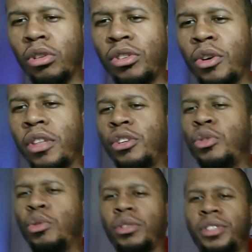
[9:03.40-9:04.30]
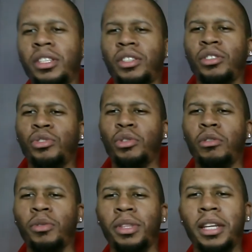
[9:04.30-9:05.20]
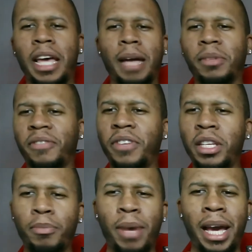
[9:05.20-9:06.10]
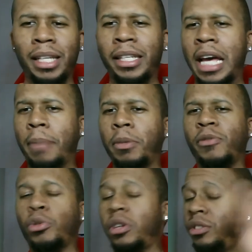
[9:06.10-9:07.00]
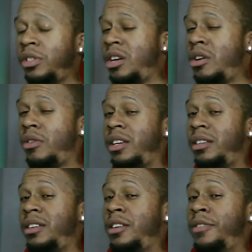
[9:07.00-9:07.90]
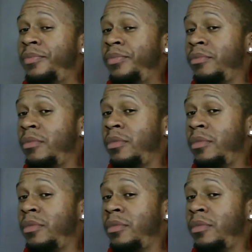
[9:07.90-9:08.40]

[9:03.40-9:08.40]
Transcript: though, that dual sense controller with the haptic feedback, adaptive triggers, and all that stuff.